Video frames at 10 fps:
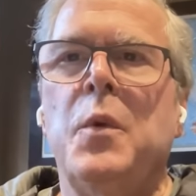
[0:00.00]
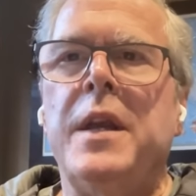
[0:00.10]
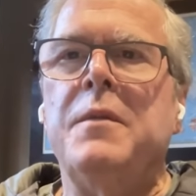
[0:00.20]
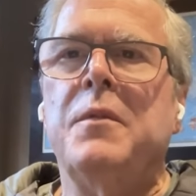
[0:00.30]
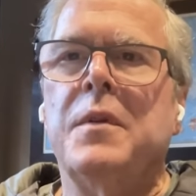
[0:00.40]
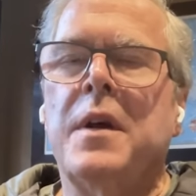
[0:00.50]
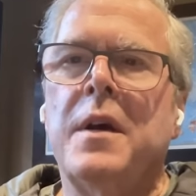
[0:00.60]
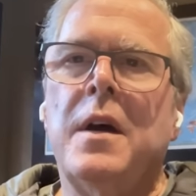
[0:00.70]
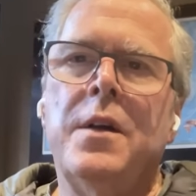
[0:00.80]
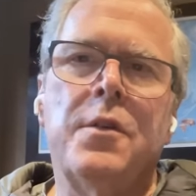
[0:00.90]
We,
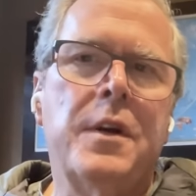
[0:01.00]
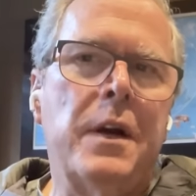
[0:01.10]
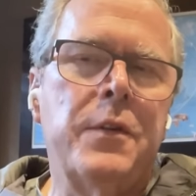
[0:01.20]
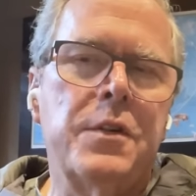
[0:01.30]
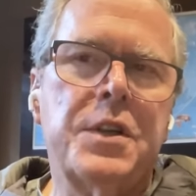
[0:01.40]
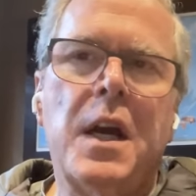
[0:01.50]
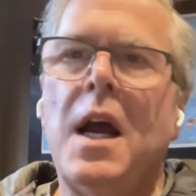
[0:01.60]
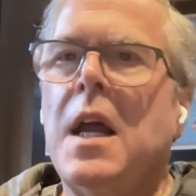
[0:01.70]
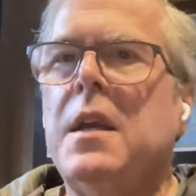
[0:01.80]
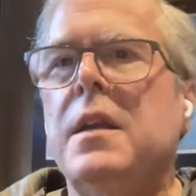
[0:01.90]
uh, under Governor
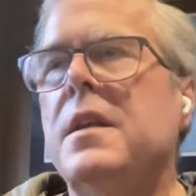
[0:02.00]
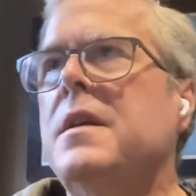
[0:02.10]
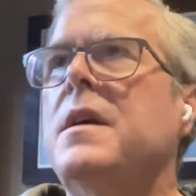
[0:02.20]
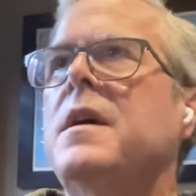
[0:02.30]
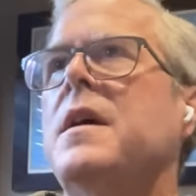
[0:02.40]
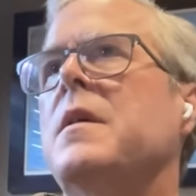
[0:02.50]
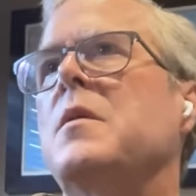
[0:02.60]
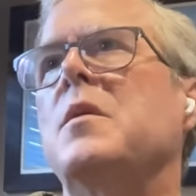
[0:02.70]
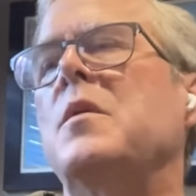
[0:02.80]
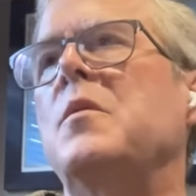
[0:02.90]
Scott, uh,